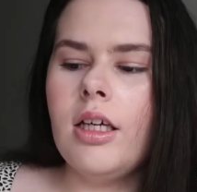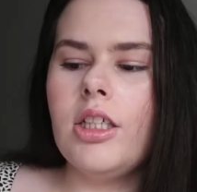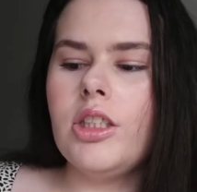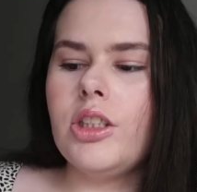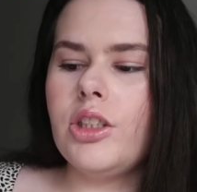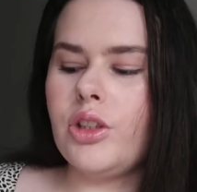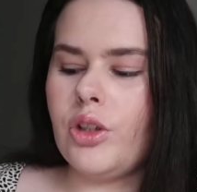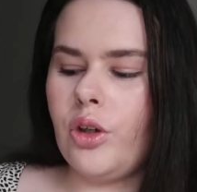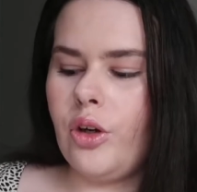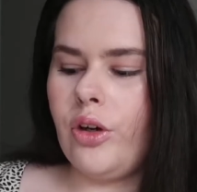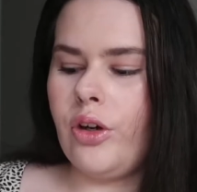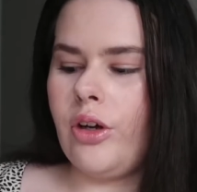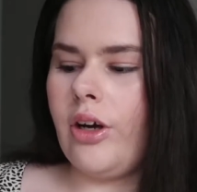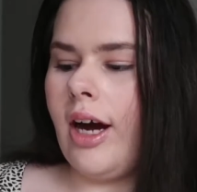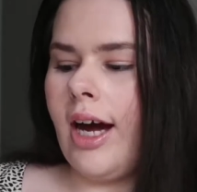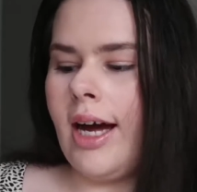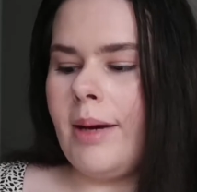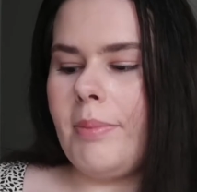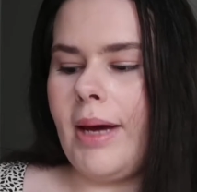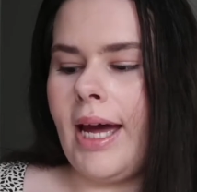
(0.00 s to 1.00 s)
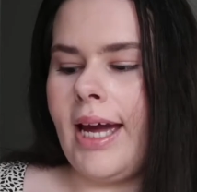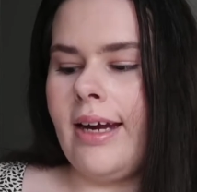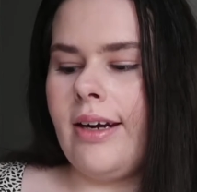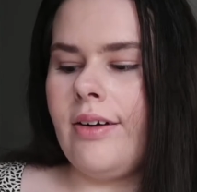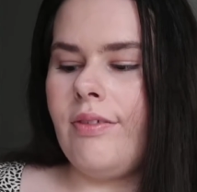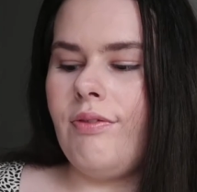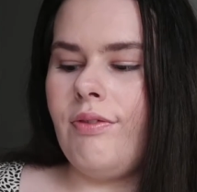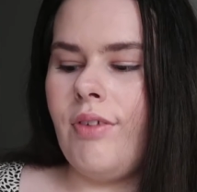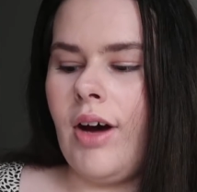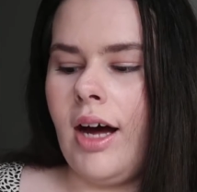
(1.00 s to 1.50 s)
So I
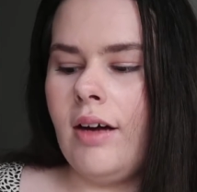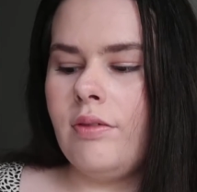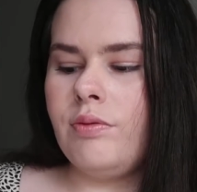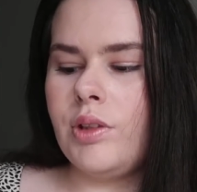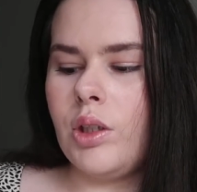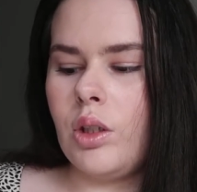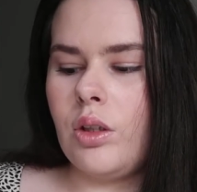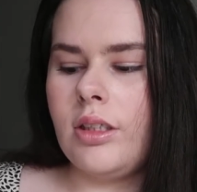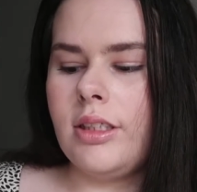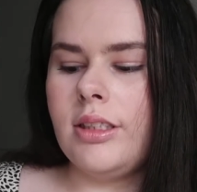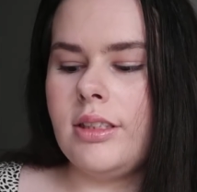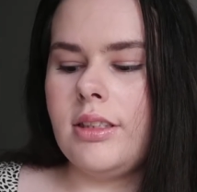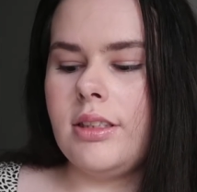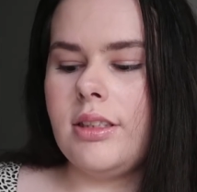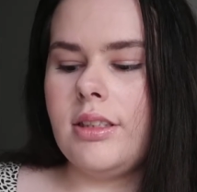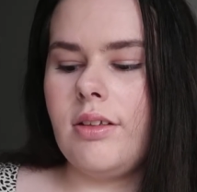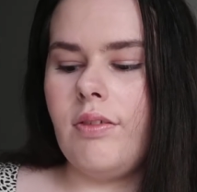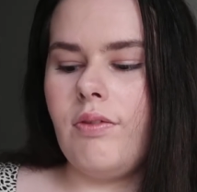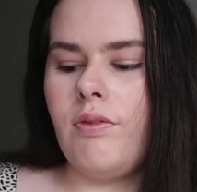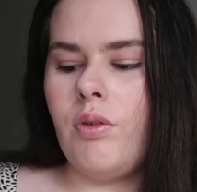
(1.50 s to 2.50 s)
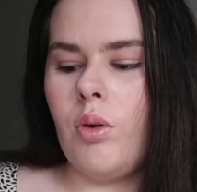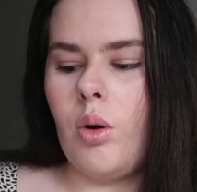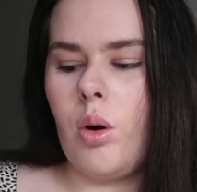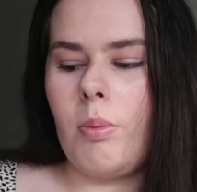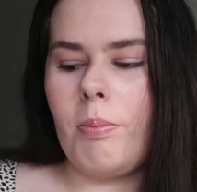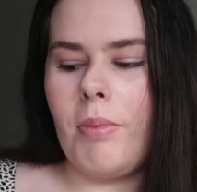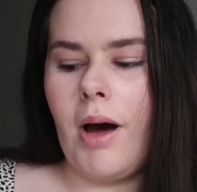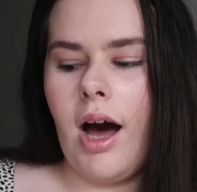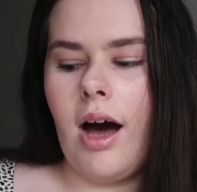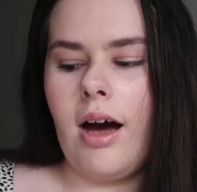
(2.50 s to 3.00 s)
paid $5
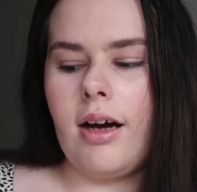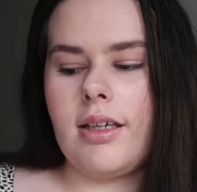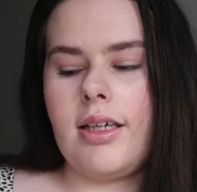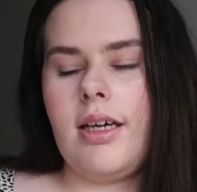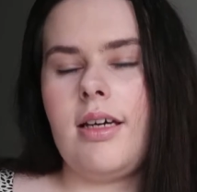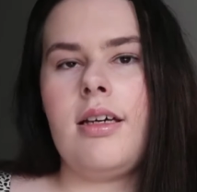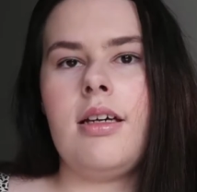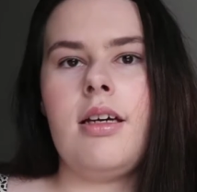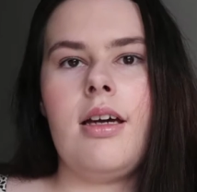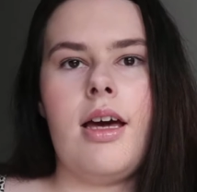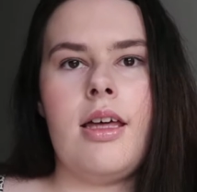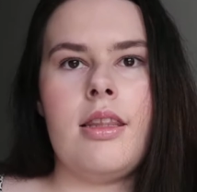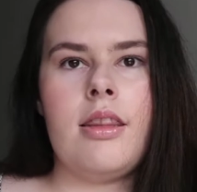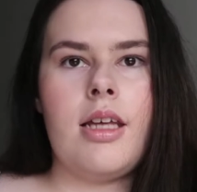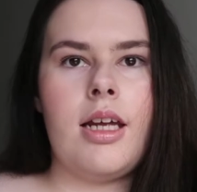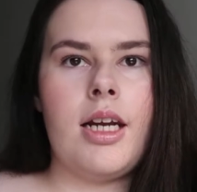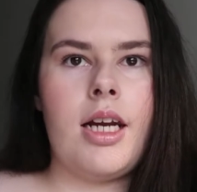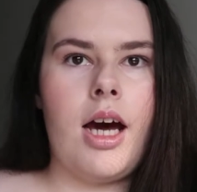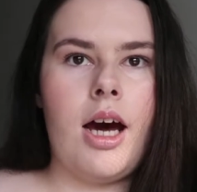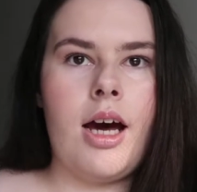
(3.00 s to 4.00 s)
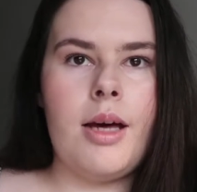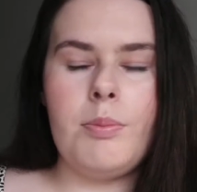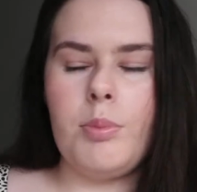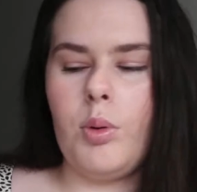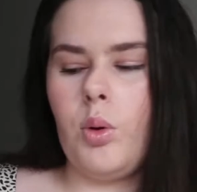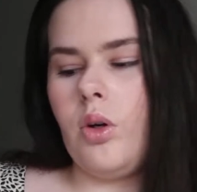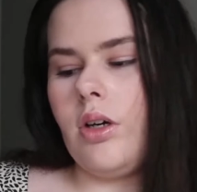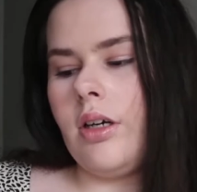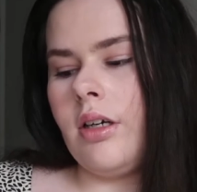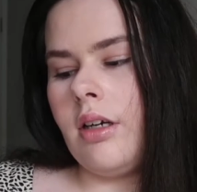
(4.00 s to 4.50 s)
for parking, and then I
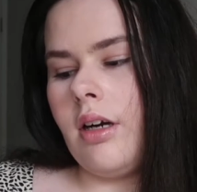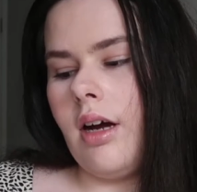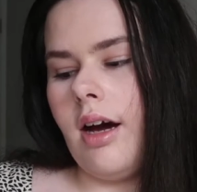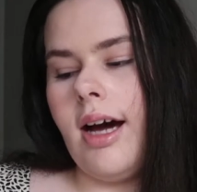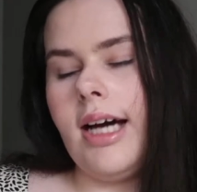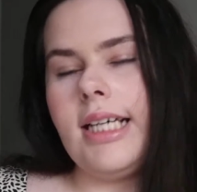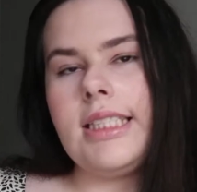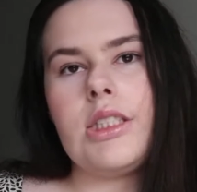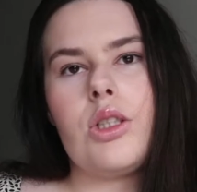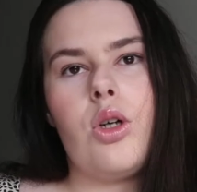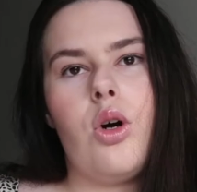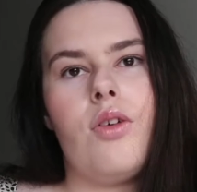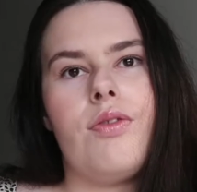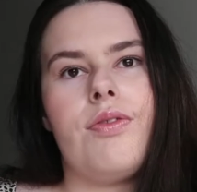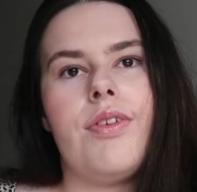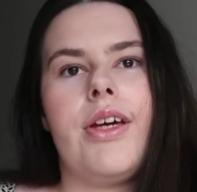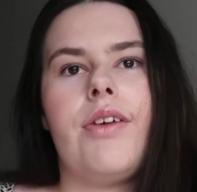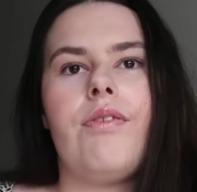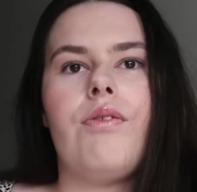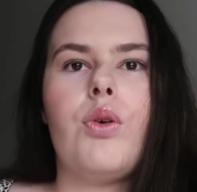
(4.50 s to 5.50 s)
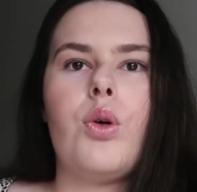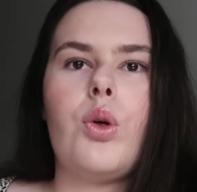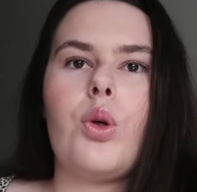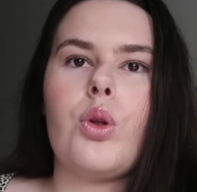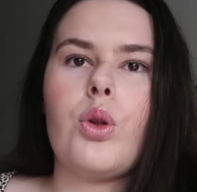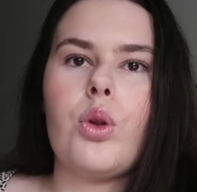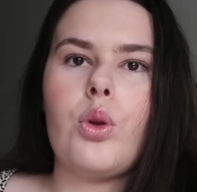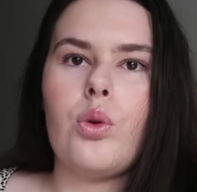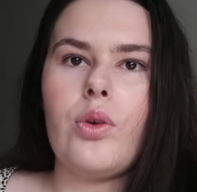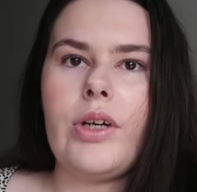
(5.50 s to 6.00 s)
bought an iced coffee for
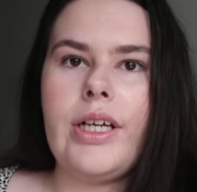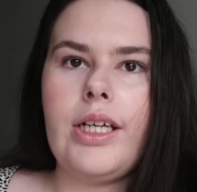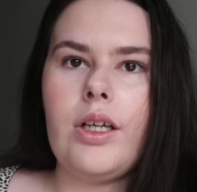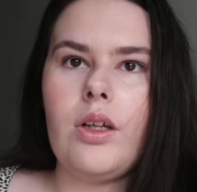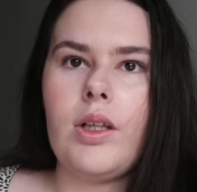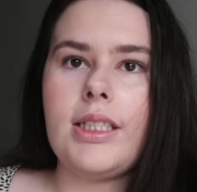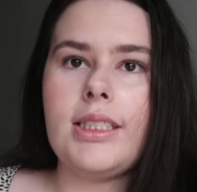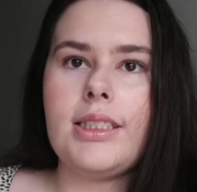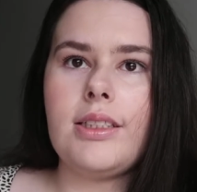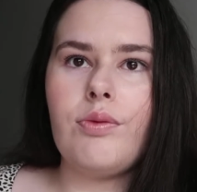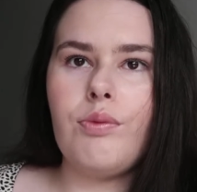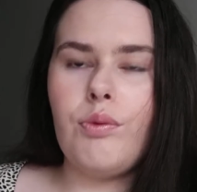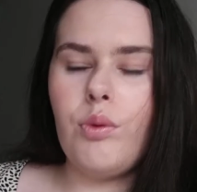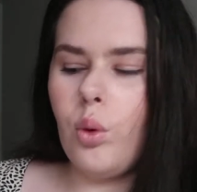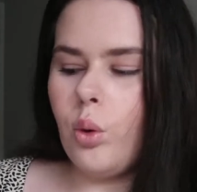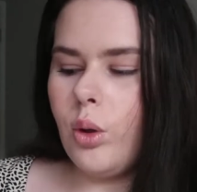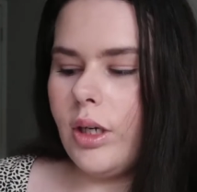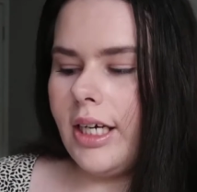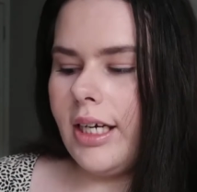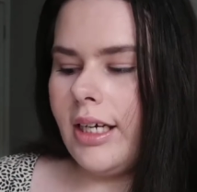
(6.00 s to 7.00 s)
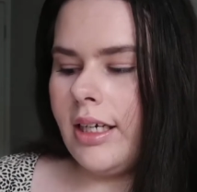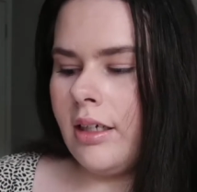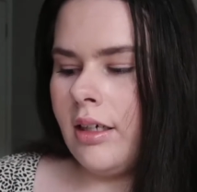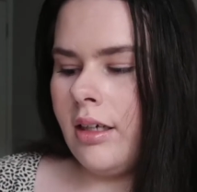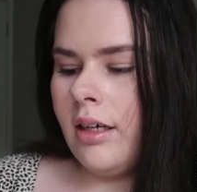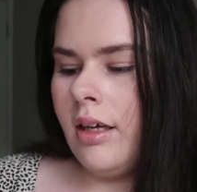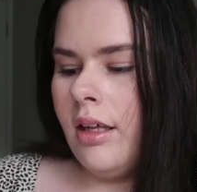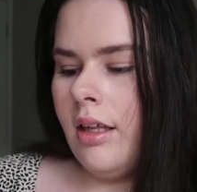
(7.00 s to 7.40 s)
$3.40.